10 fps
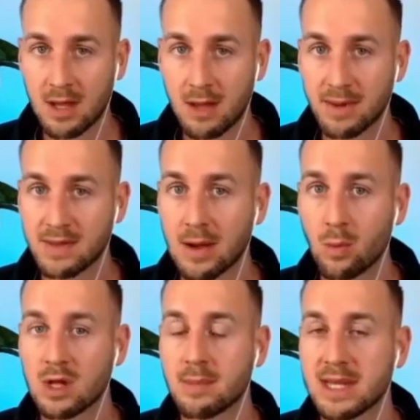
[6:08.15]
but there
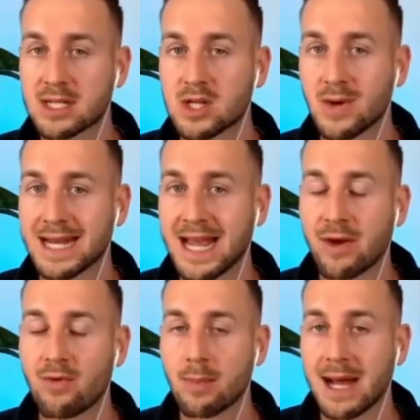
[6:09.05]
will be a token
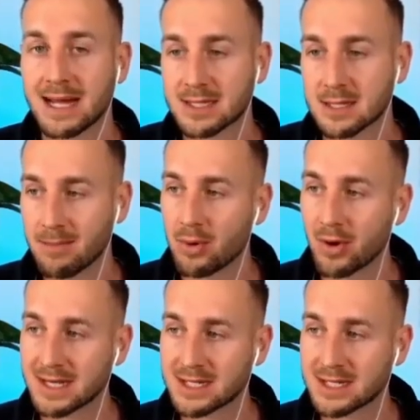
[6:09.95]
airdrop at some point.